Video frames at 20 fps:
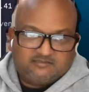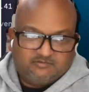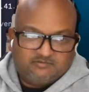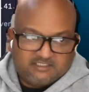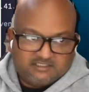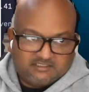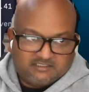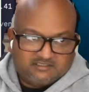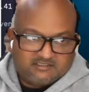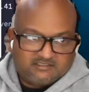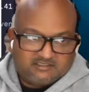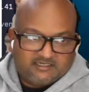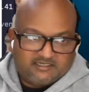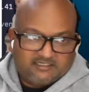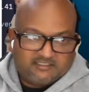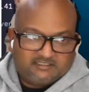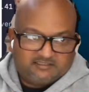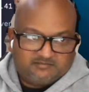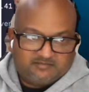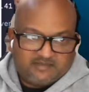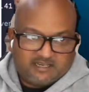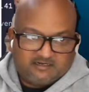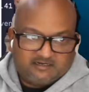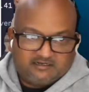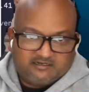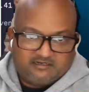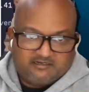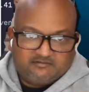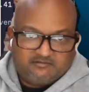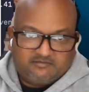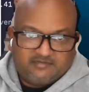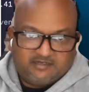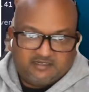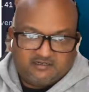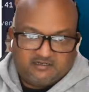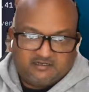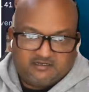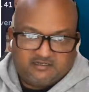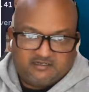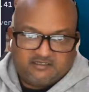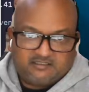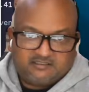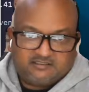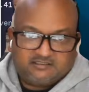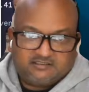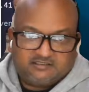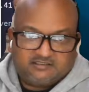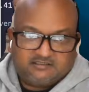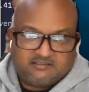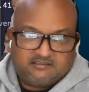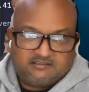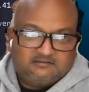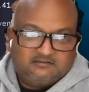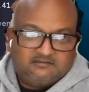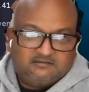which is expected because